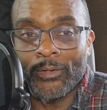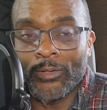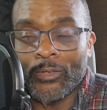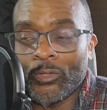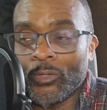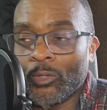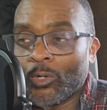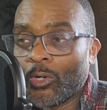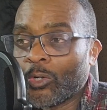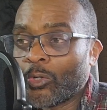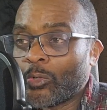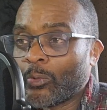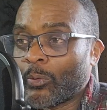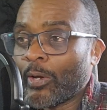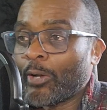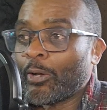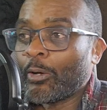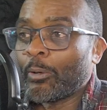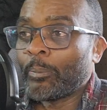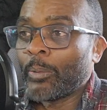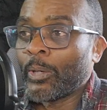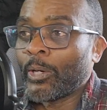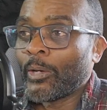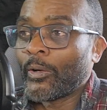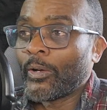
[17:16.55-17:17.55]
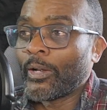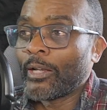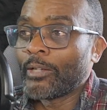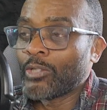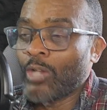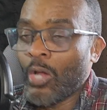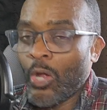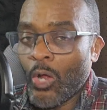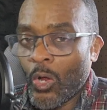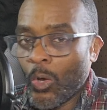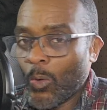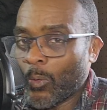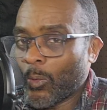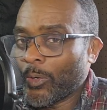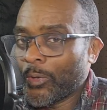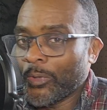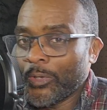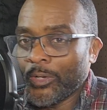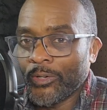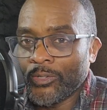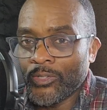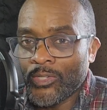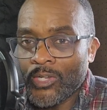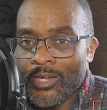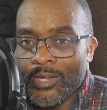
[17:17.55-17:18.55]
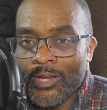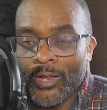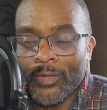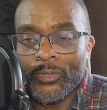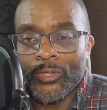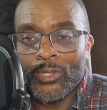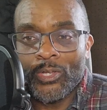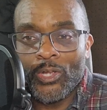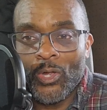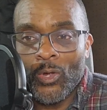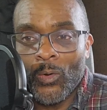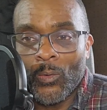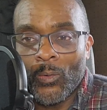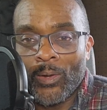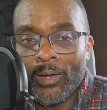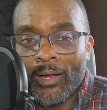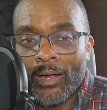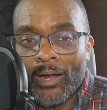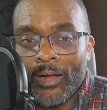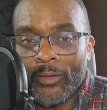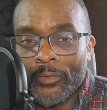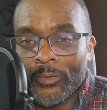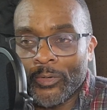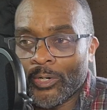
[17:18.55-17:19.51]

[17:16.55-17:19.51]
And there are greater periods where there is nothing going on.